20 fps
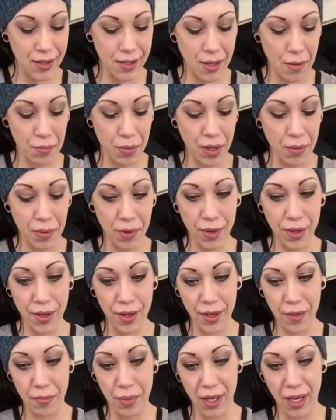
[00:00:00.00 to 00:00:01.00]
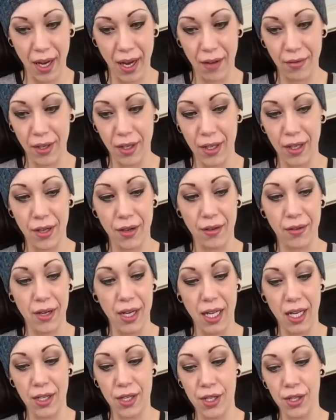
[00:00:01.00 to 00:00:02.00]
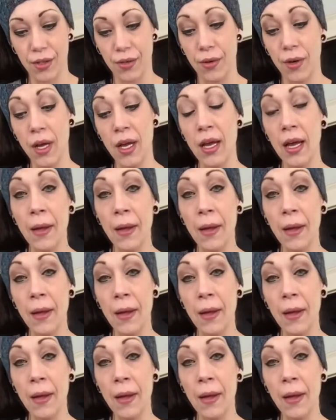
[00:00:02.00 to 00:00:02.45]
Some people could, but I really don't need to.